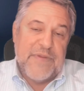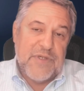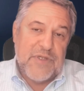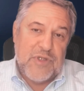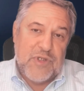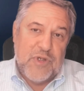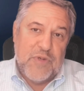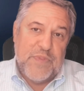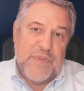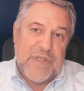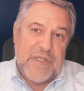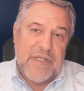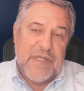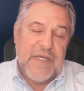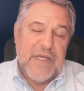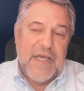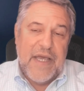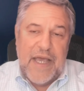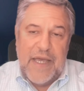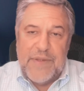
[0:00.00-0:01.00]
is stupid
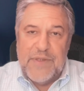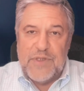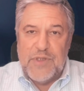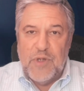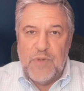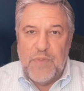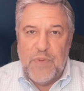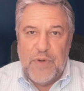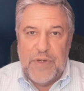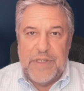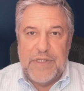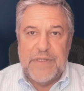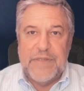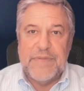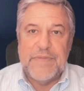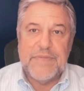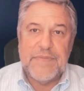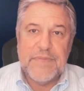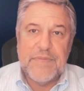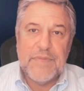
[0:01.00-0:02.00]
and there's no point.
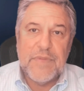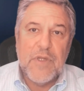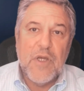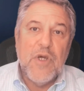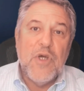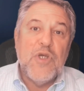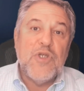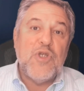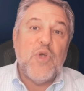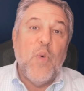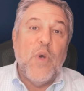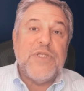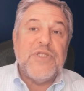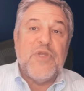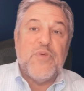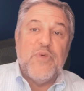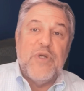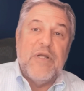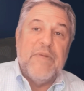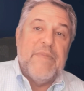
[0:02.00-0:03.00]
So what's
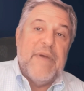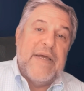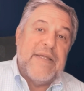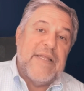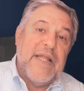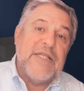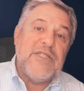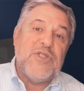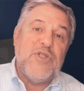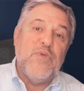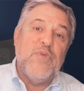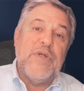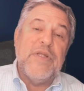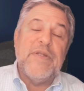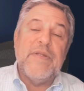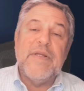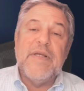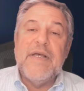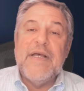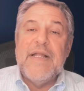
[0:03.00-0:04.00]
the real math? Let's do
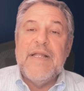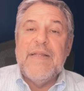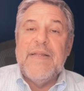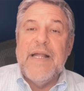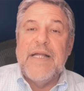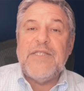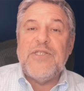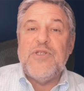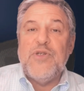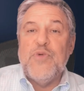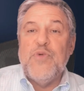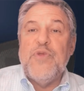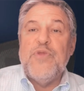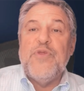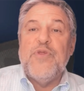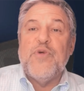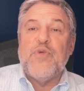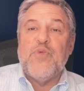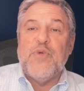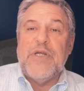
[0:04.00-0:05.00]

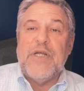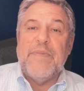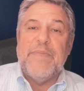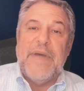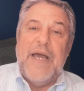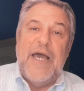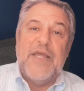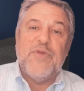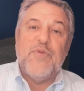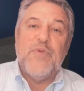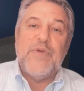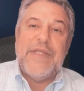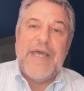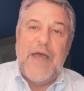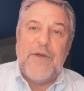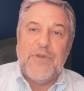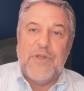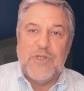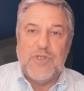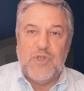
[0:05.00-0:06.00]
the real math
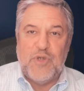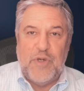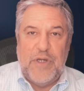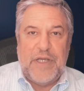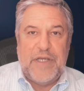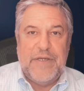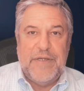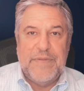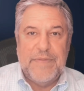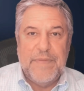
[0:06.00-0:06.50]
without the trick.